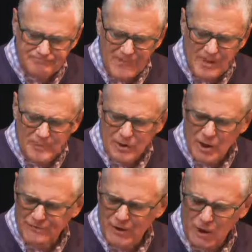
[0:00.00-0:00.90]
I've bitten
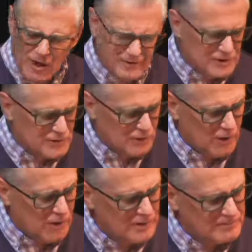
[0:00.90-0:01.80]
off a lot this
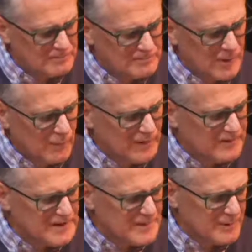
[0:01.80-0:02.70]
fall. My wife
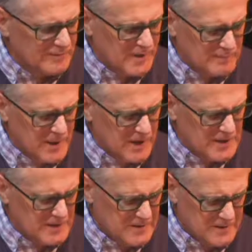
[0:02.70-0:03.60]
thinks I'm out of my
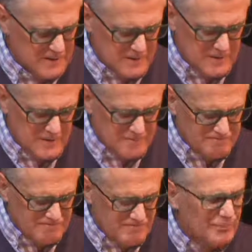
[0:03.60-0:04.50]
mind,
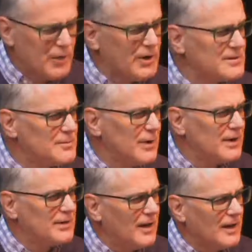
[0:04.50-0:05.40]
but it's
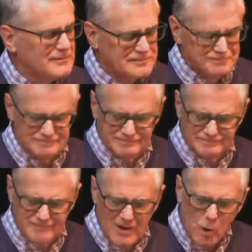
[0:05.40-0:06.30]
been, I
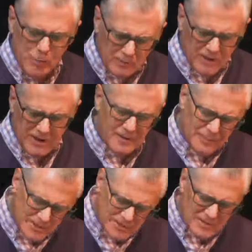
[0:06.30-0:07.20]
hope you've liked it
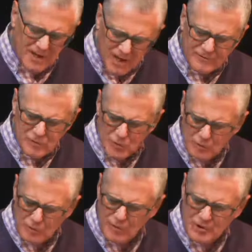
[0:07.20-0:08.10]
because I've enjoyed
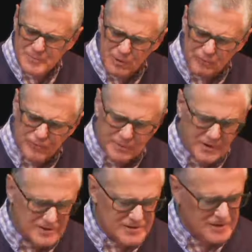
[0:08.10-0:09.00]
doing it. It's been good for me
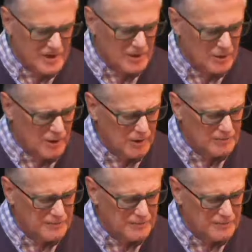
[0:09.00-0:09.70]
to study it all.